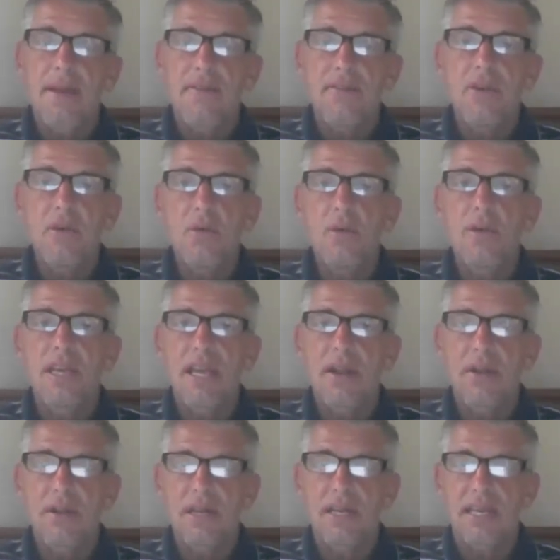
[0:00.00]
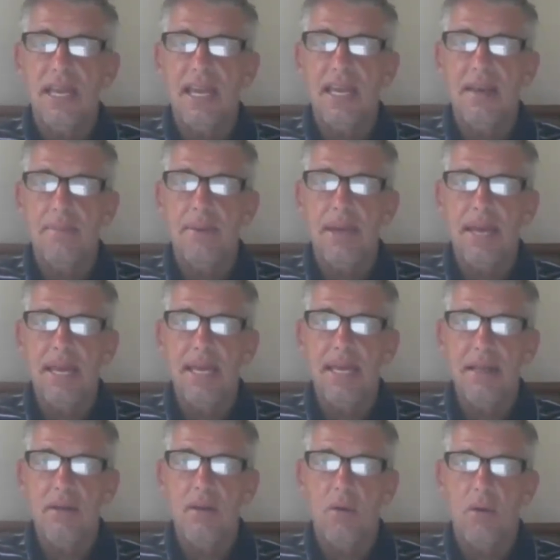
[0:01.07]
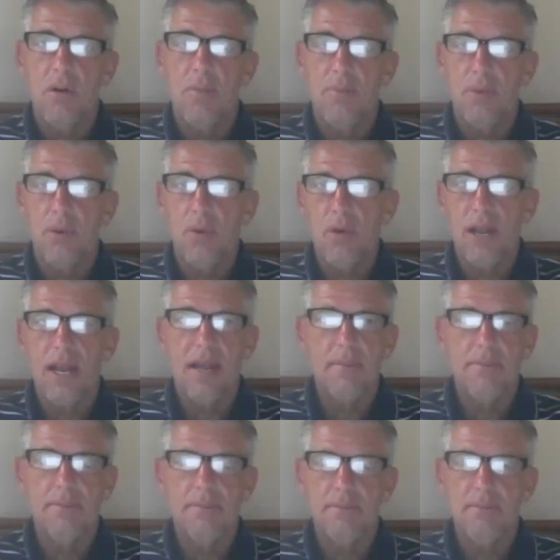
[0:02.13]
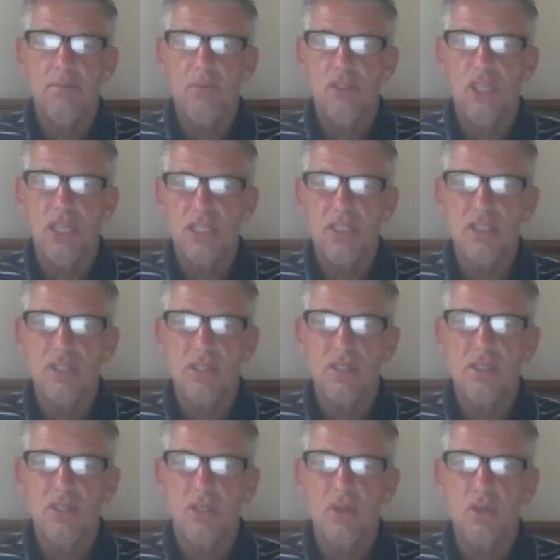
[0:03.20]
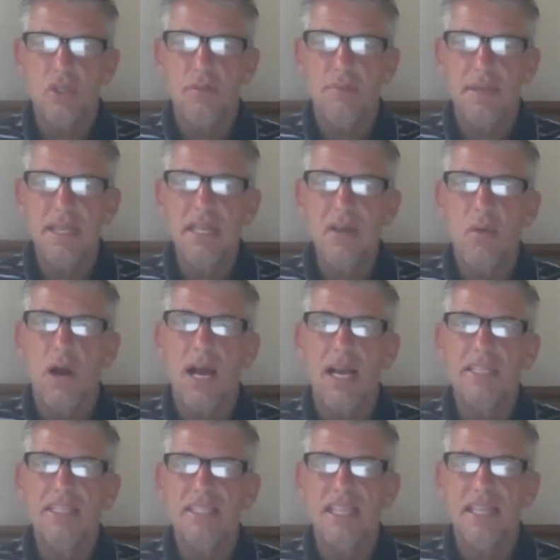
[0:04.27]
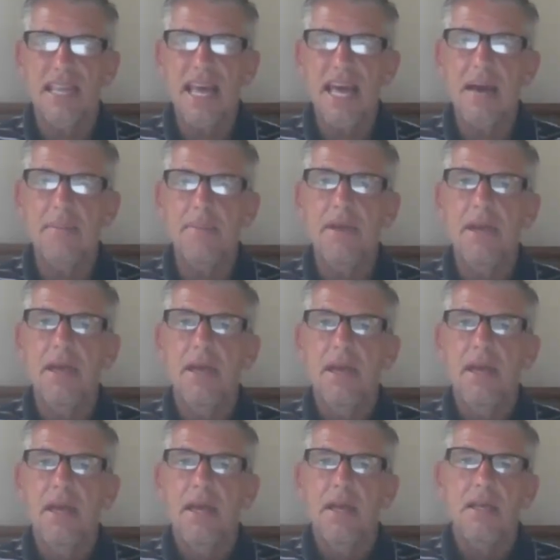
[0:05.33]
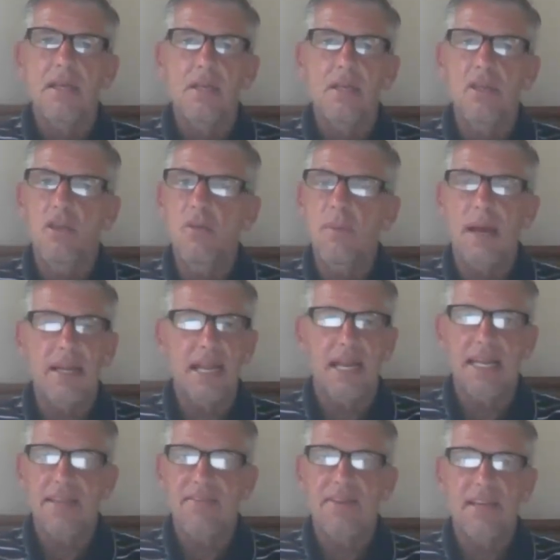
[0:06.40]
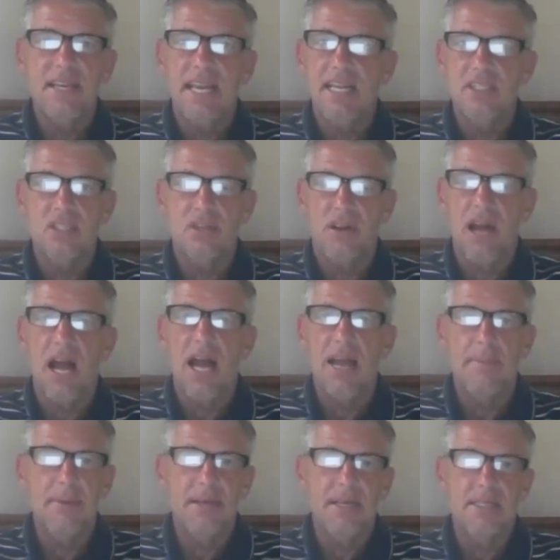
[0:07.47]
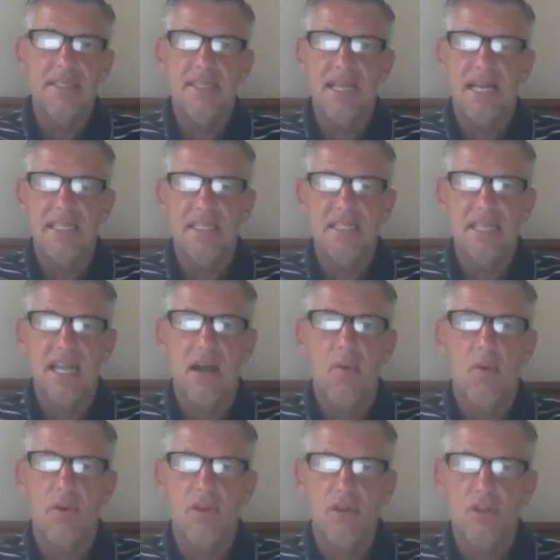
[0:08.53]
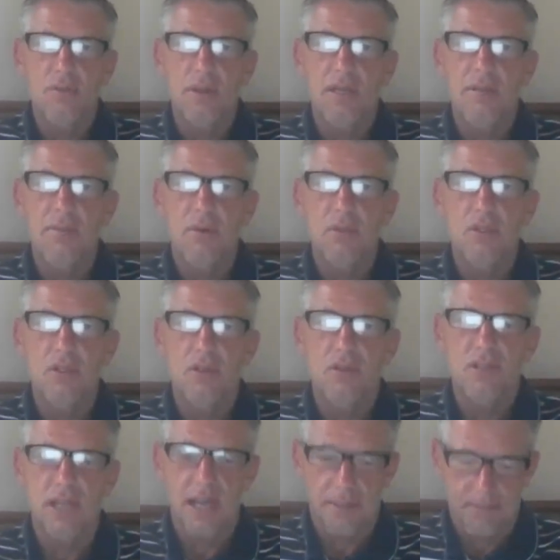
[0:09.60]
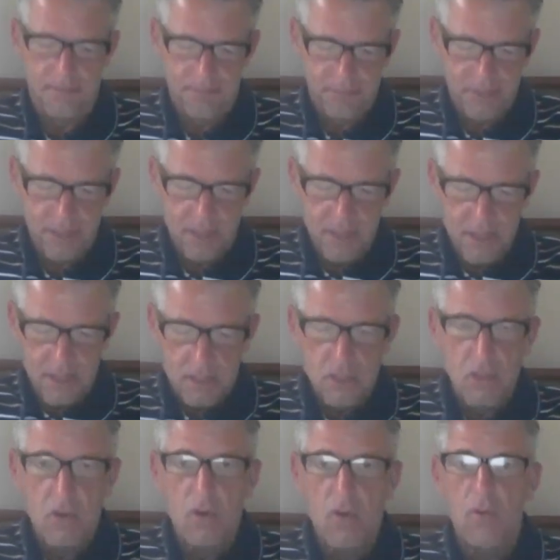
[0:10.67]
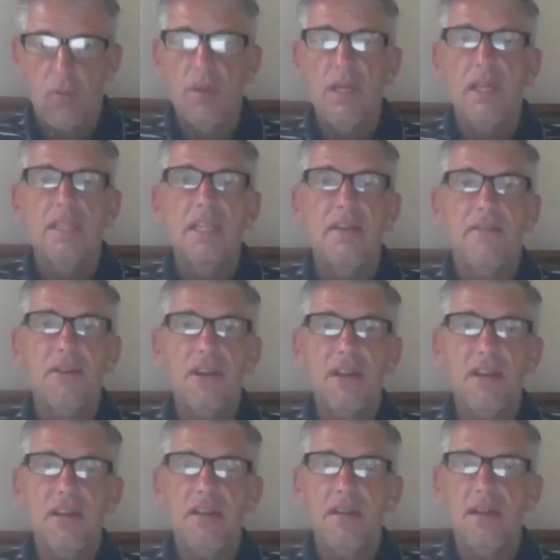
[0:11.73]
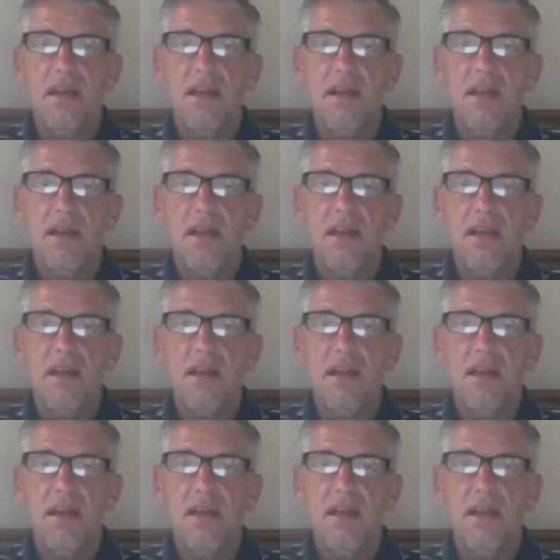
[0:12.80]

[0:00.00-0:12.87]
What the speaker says: if you geared a campaign or a program just social media wise to them, you might not even catch their eye because that's not where they're spending most of their time. So different